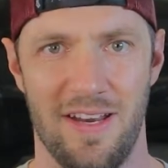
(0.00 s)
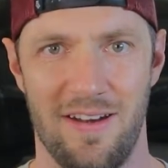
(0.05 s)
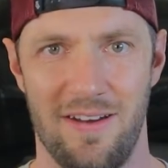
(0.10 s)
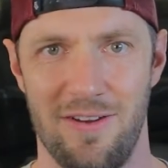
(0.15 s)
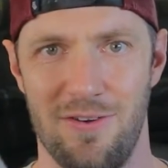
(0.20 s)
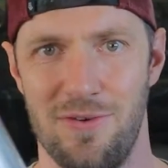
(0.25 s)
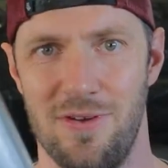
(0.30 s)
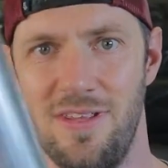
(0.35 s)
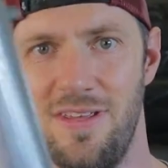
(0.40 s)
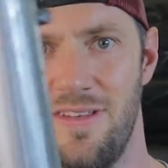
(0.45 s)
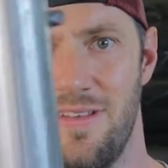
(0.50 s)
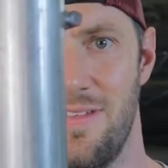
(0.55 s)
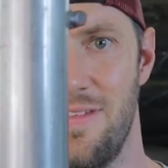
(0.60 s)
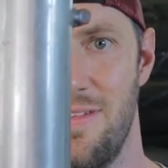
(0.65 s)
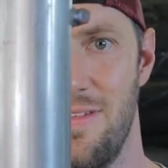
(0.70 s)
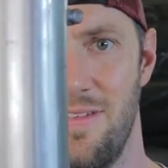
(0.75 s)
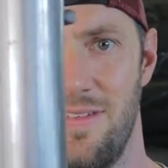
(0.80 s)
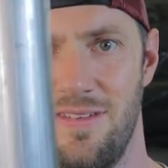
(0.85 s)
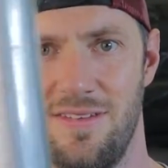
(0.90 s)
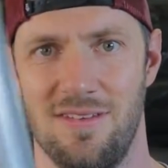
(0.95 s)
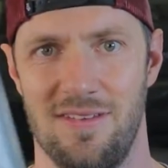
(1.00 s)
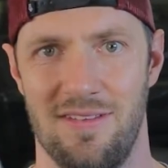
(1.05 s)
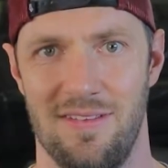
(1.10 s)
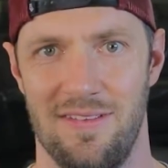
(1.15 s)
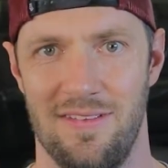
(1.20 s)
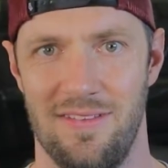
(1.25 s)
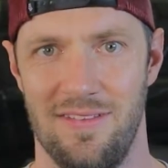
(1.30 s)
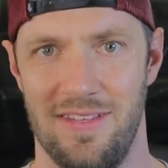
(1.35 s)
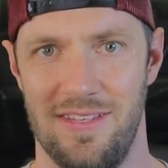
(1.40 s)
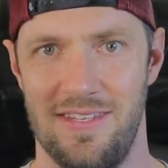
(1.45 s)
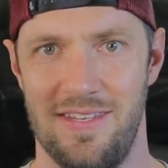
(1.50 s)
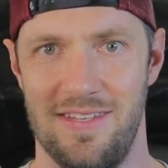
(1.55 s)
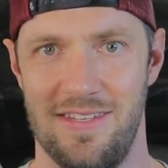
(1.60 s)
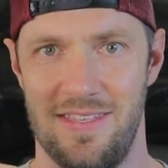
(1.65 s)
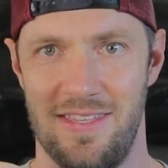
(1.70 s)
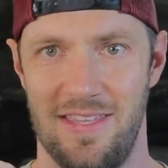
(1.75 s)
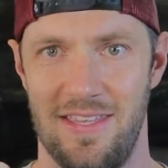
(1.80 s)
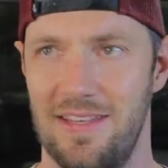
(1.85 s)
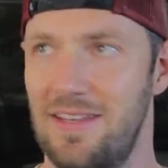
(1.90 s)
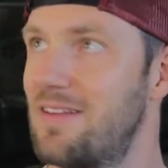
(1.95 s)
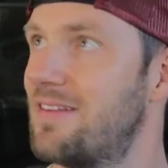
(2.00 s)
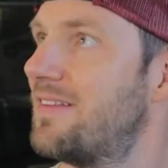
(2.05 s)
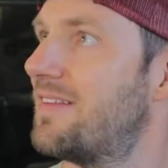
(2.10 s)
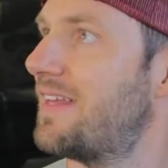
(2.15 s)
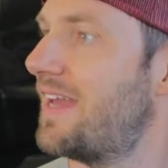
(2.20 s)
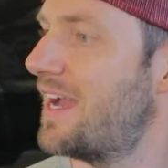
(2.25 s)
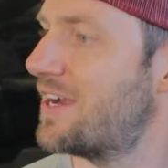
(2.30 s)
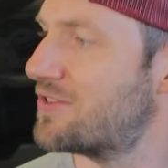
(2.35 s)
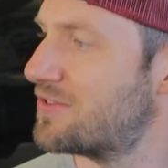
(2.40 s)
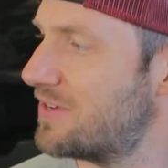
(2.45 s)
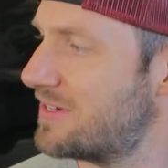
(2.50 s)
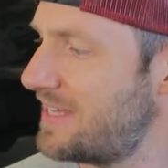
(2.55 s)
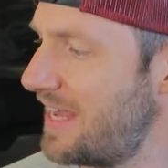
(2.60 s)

gonna do with this? This is the extra